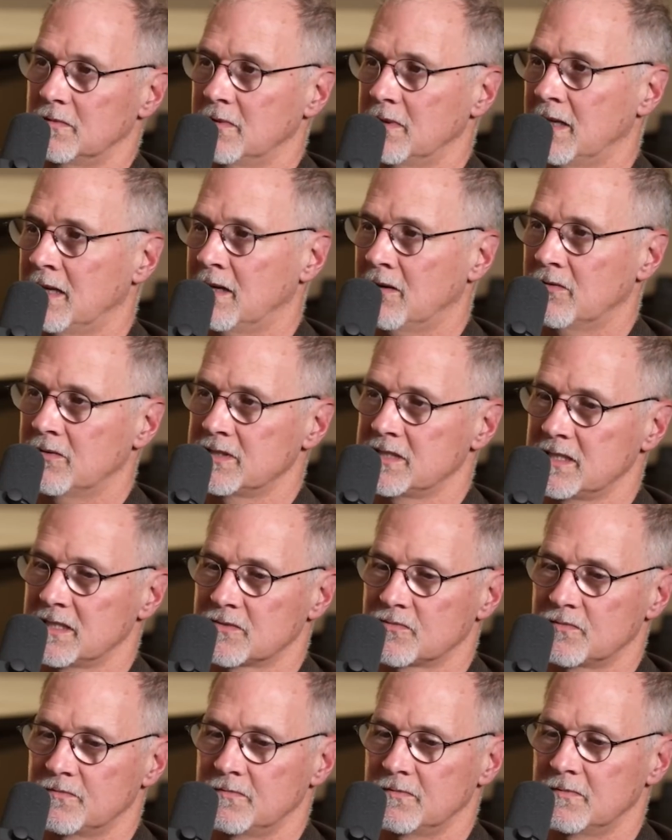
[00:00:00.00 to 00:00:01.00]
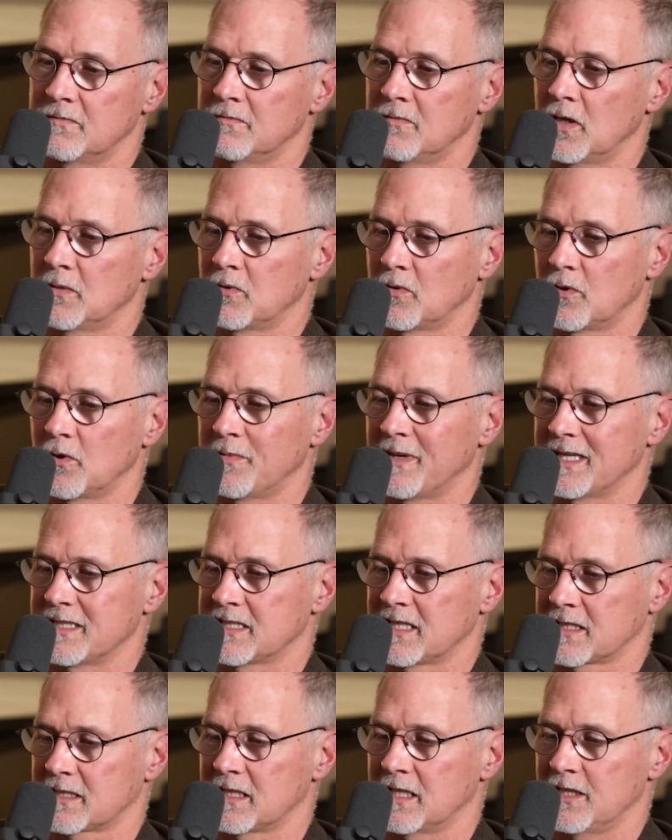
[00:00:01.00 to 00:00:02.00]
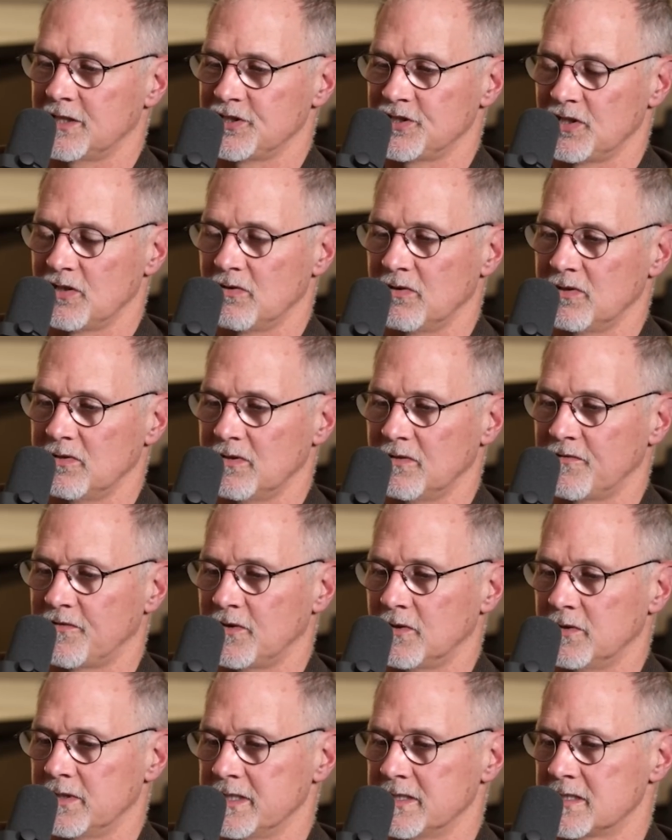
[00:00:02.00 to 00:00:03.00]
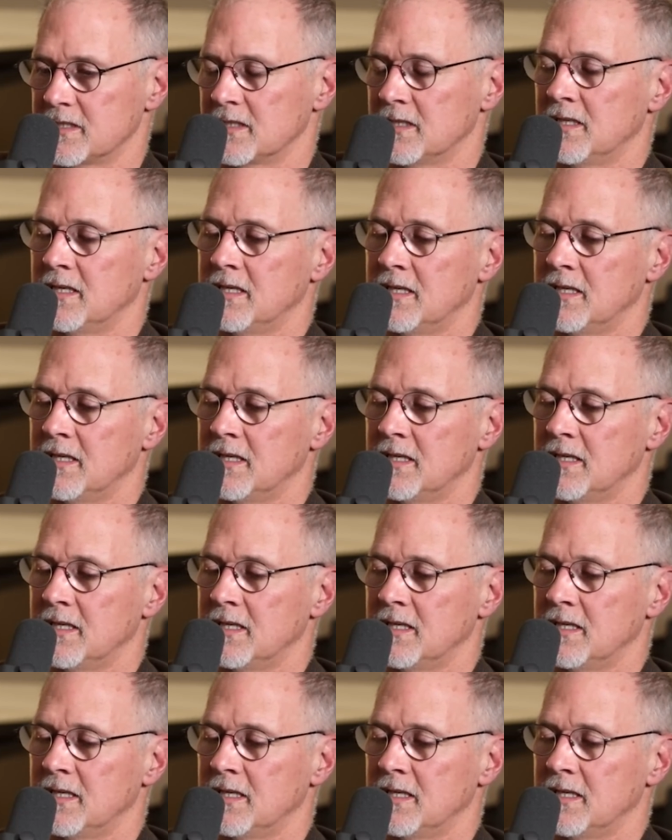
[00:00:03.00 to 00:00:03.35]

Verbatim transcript: How is this mobile robot technology going to influence